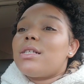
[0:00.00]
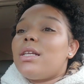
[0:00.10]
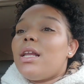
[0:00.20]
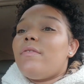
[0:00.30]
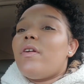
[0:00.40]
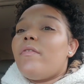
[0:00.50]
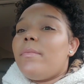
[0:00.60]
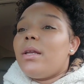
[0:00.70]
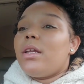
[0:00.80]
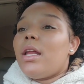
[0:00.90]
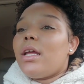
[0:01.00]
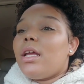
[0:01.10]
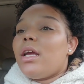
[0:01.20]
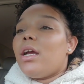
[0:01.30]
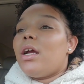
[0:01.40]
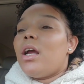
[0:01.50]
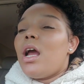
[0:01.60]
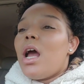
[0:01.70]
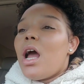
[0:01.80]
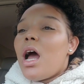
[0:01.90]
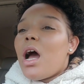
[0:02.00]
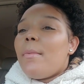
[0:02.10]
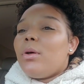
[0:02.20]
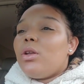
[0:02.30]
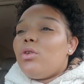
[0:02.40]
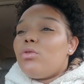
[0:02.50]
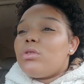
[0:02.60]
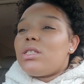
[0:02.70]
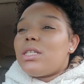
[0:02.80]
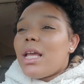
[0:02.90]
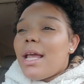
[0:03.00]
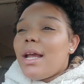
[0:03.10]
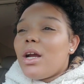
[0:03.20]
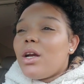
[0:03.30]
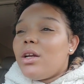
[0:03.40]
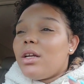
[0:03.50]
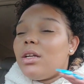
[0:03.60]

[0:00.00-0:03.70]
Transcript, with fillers: I said, they've never been to daycare. I'm a little scared.